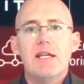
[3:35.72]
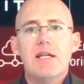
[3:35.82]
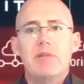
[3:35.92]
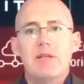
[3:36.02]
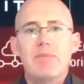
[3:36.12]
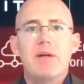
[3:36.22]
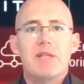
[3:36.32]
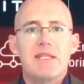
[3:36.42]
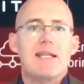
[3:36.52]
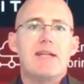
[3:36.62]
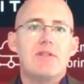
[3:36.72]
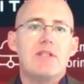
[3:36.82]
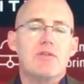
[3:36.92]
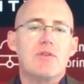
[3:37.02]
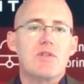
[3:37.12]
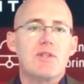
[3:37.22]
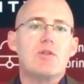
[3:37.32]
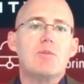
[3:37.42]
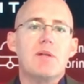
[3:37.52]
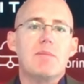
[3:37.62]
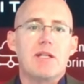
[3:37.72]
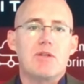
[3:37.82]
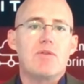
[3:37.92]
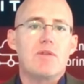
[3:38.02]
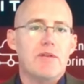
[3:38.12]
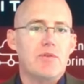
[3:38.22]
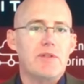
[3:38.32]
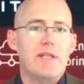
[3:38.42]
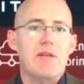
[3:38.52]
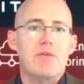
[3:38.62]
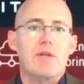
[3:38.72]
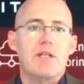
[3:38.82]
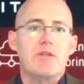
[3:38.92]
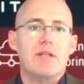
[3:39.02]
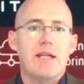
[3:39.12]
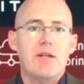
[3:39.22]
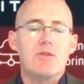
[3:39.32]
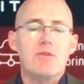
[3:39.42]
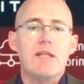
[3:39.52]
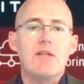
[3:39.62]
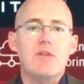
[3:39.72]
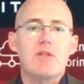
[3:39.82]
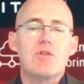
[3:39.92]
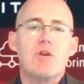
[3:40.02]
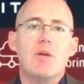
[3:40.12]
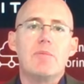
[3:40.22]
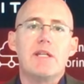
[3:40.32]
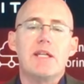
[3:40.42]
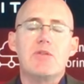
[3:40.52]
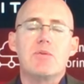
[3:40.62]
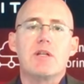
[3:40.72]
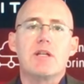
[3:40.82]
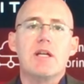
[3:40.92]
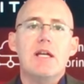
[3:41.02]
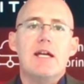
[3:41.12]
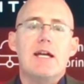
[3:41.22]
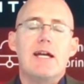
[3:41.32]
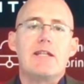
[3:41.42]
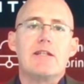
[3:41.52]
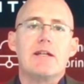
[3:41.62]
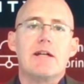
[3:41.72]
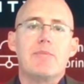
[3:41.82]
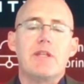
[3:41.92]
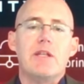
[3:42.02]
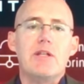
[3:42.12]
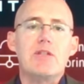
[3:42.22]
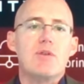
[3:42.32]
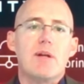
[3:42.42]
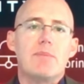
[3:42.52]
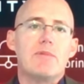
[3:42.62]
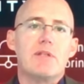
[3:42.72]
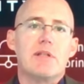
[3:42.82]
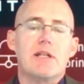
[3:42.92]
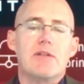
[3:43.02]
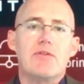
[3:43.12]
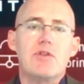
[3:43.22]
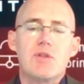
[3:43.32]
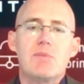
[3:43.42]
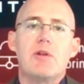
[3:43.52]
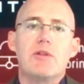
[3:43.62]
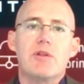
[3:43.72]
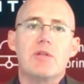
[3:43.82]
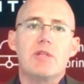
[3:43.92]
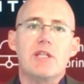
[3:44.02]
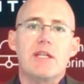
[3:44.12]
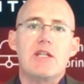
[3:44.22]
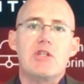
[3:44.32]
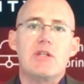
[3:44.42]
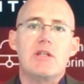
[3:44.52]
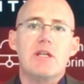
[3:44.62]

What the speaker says: But in public safety, of course, it could be a matter of life or death, right? You cannot do anything to harm the network and interrupt first responder communication.